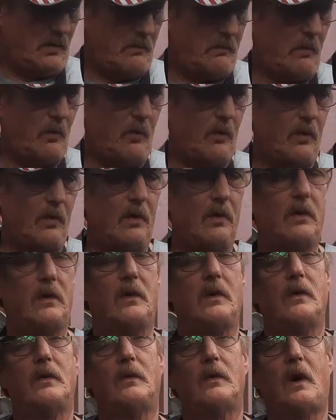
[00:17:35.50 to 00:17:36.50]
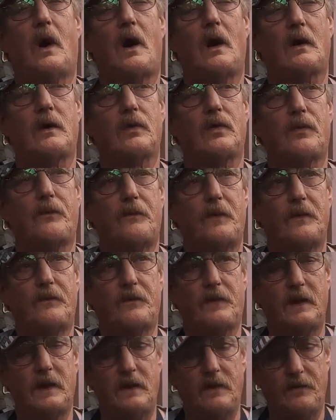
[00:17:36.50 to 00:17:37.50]
are born August
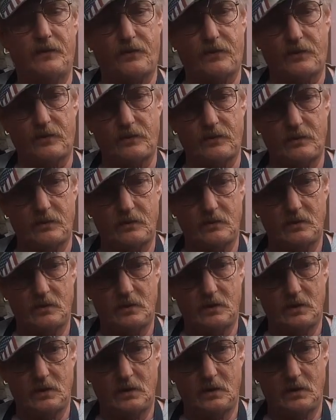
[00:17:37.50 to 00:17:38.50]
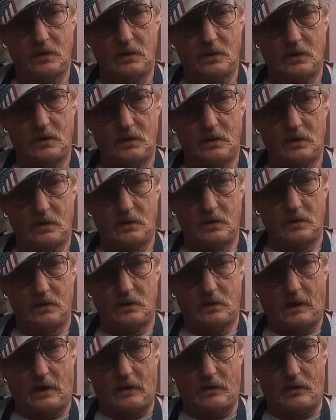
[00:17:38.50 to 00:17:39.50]
15th.
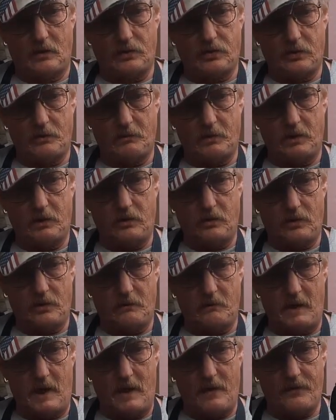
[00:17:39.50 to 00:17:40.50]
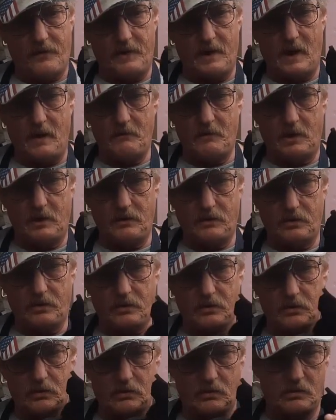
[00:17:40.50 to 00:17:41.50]
I don't know, somebody do the math. 9 months.